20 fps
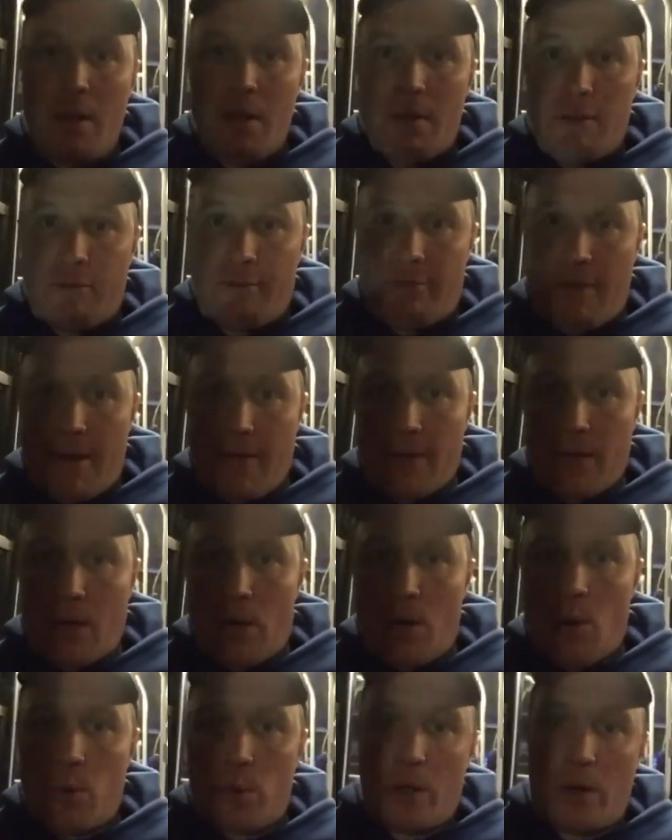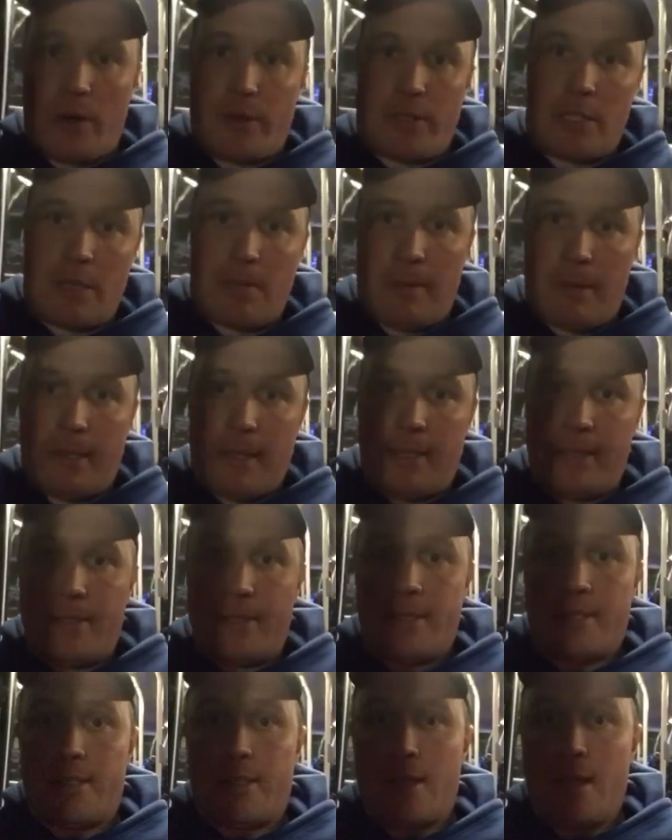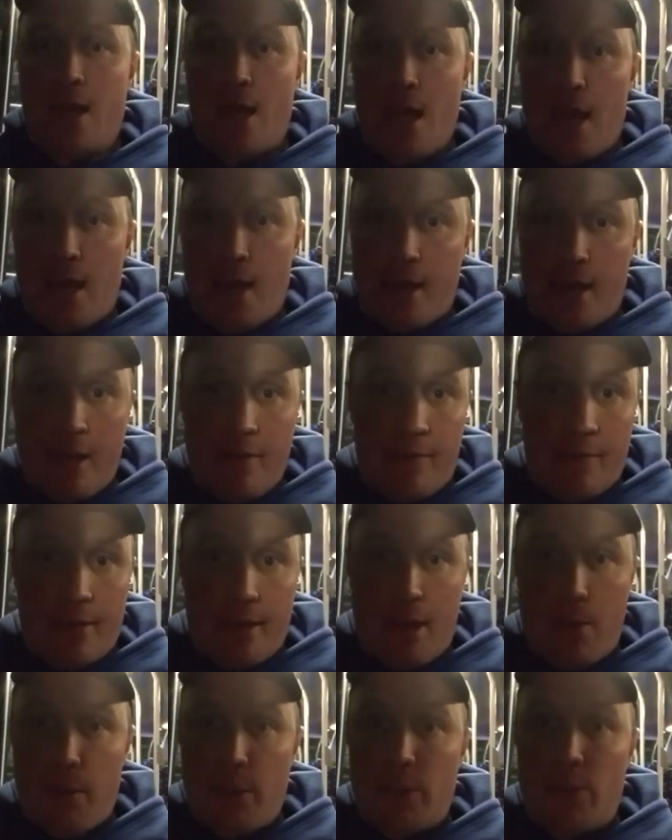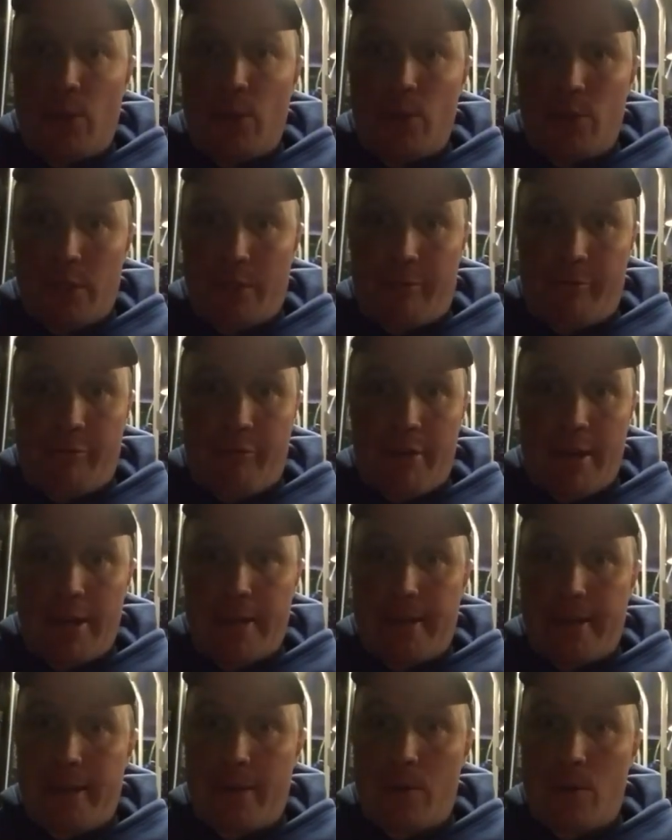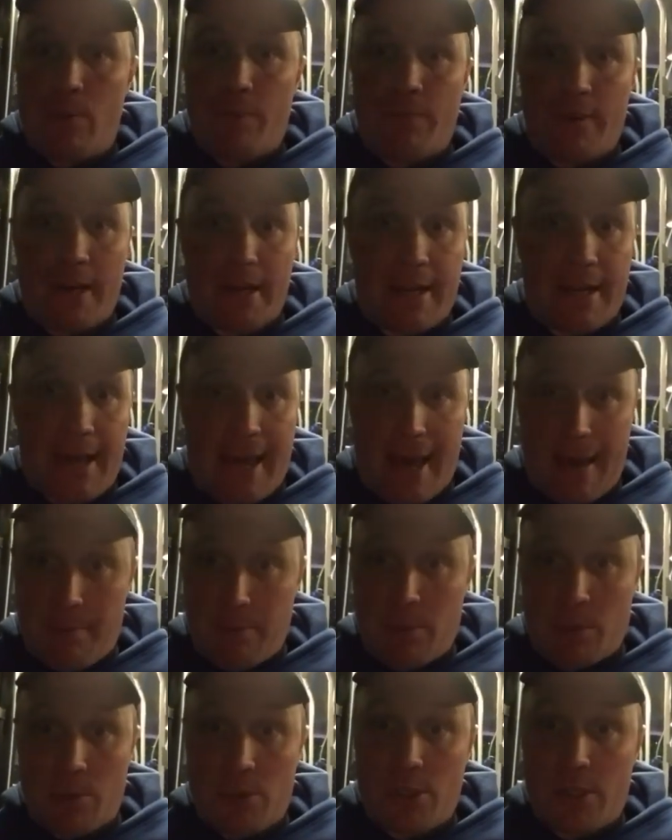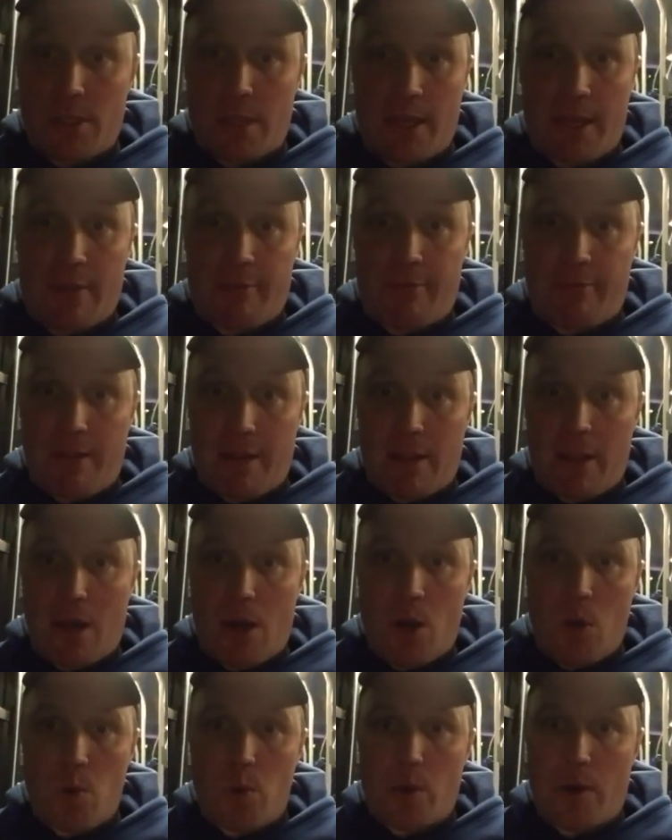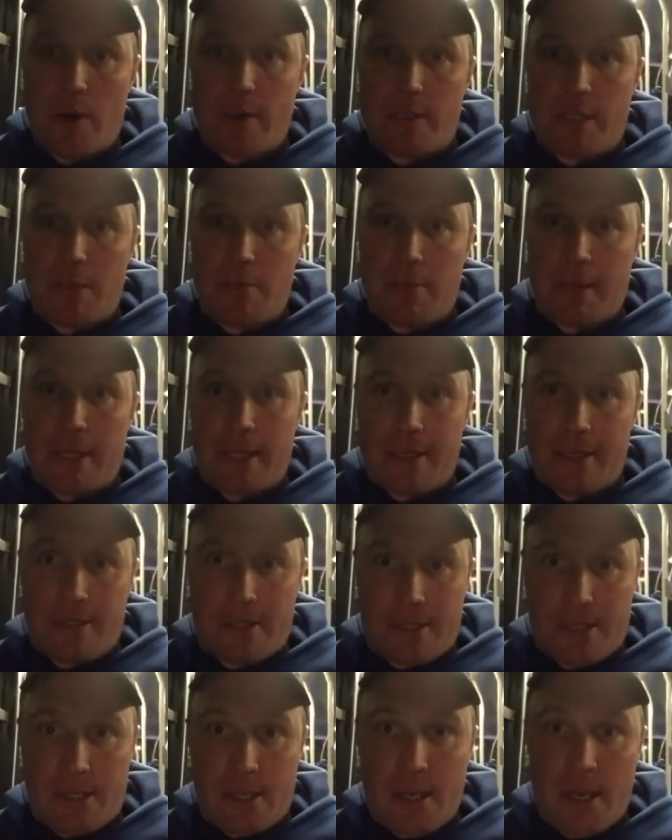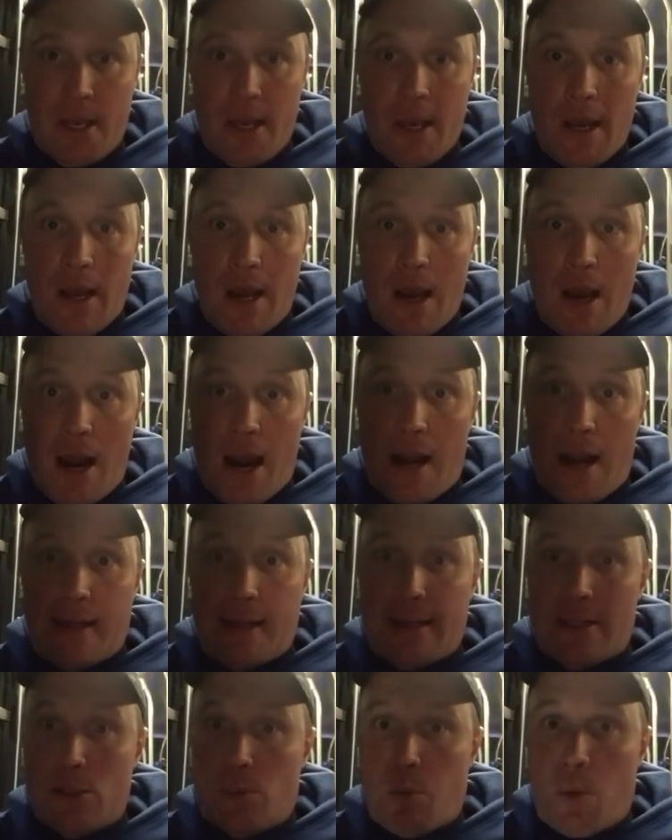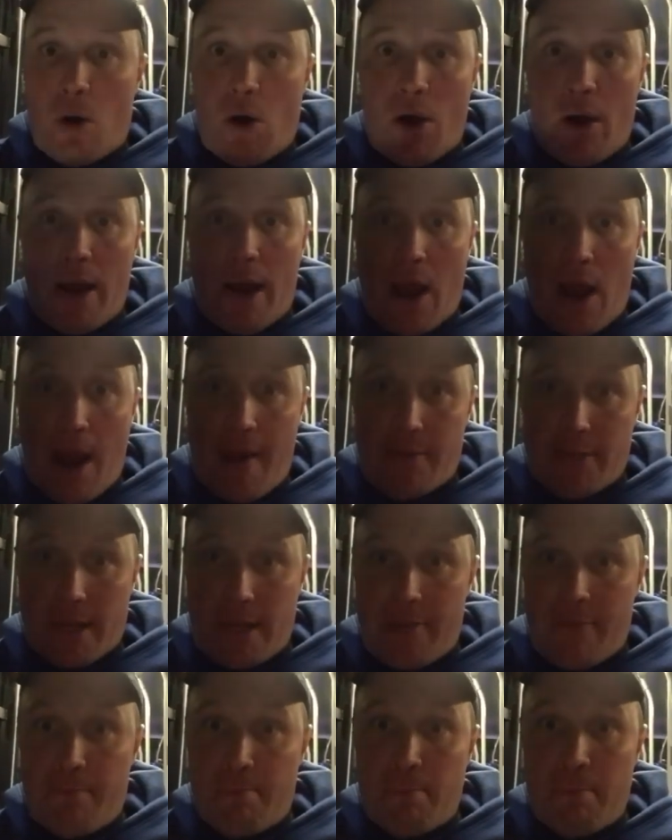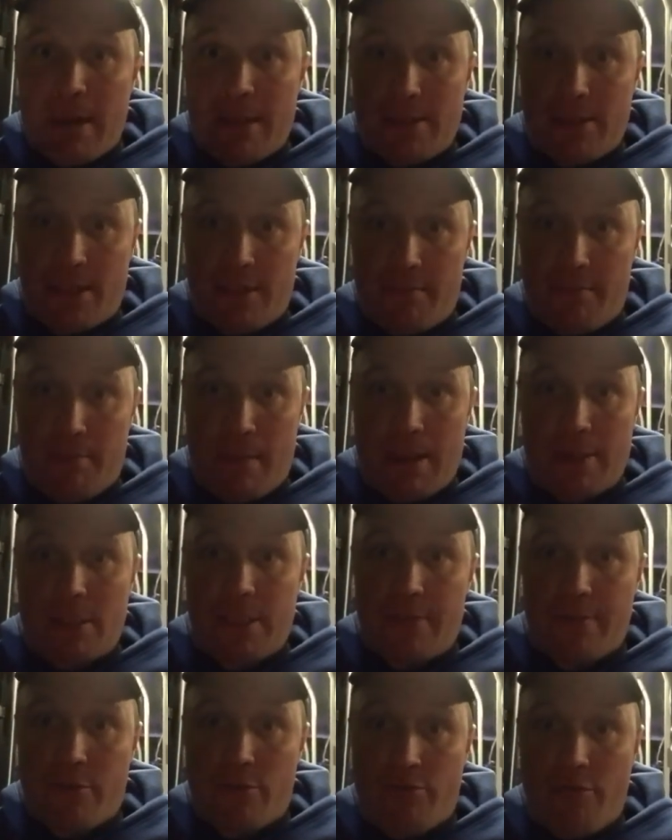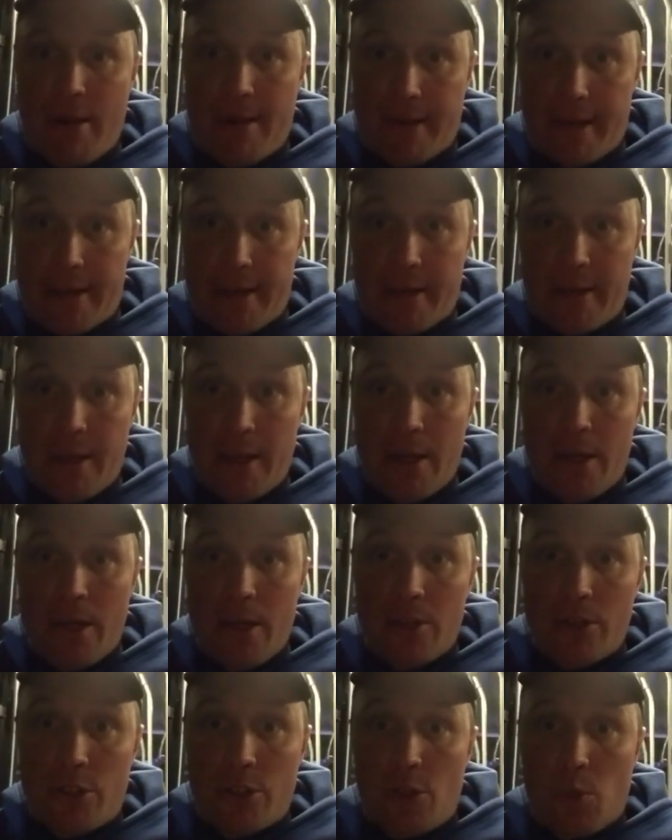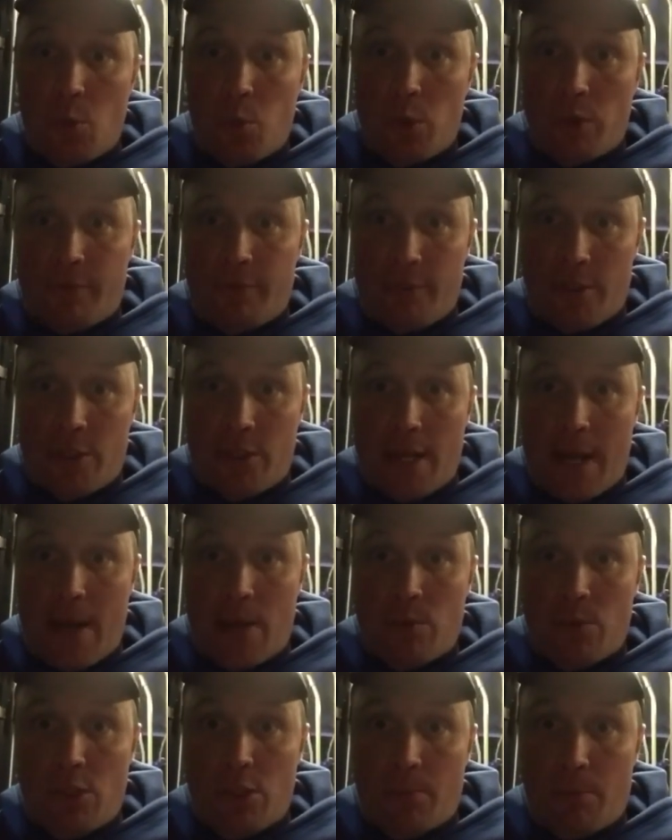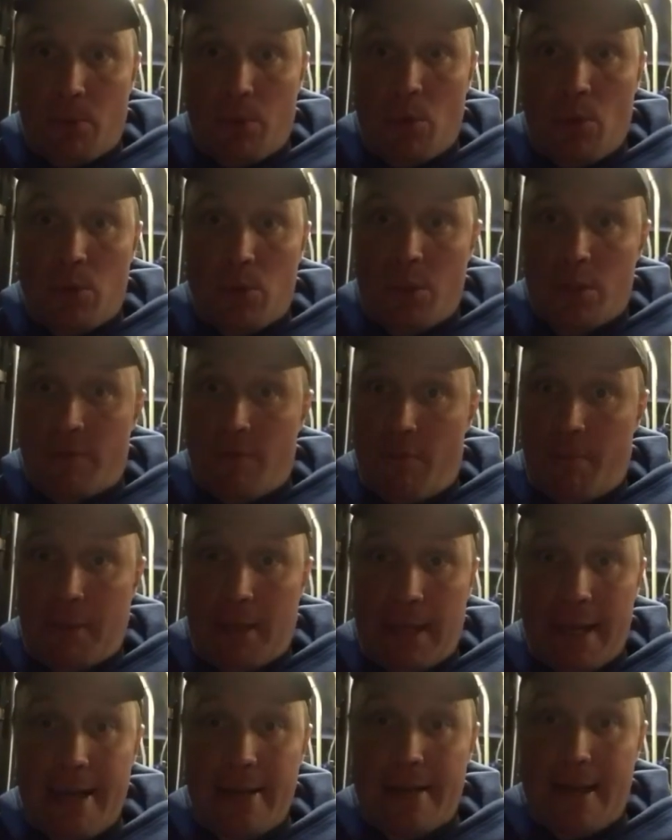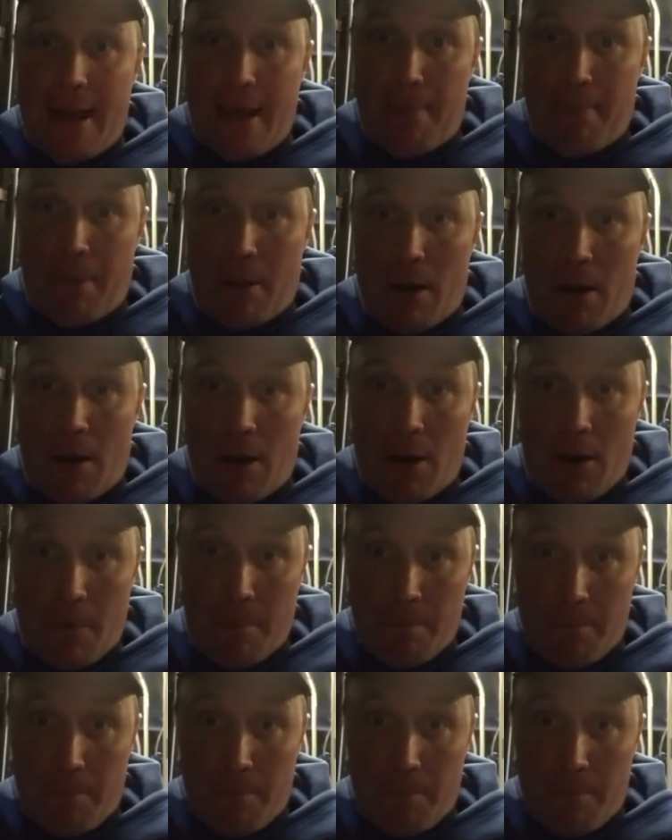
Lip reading: throughout the whole 90 minutes. Even though we're losing 3-0, they kept on singing throughout the whole 90 minutes. And that's why I had to give massive, massive credit to the Woodford Town supporters for playing their part